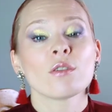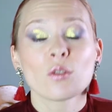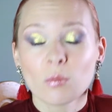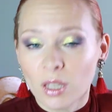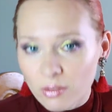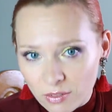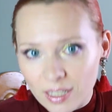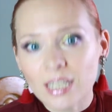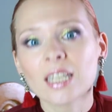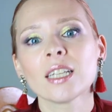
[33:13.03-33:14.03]
to me,
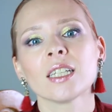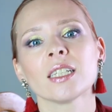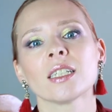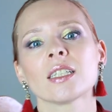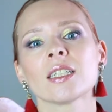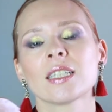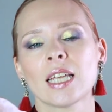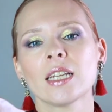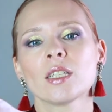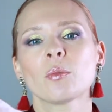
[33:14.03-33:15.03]
vanilla
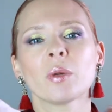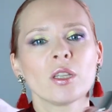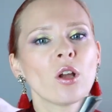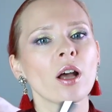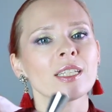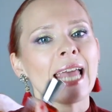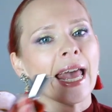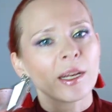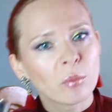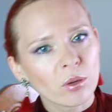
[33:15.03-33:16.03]
scent, but not
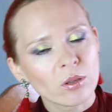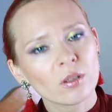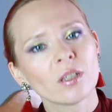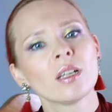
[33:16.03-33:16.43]
edible.